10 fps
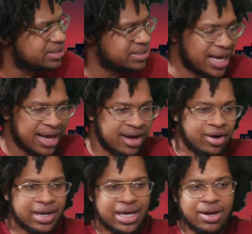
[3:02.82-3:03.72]

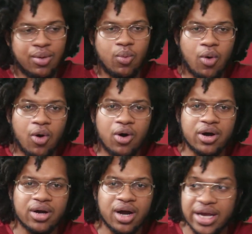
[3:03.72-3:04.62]
now in a
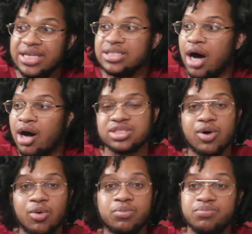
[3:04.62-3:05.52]
war. He's
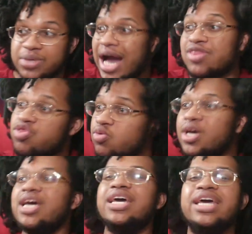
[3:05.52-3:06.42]
also got
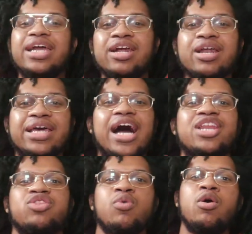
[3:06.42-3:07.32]

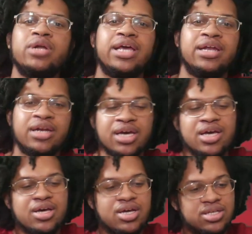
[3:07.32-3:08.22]
thrown in
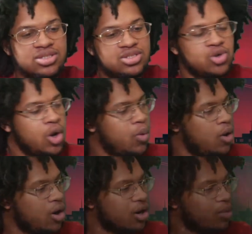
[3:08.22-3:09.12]
to a
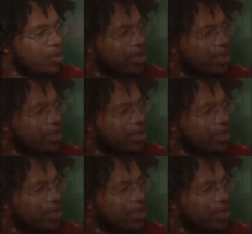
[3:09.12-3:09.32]
war with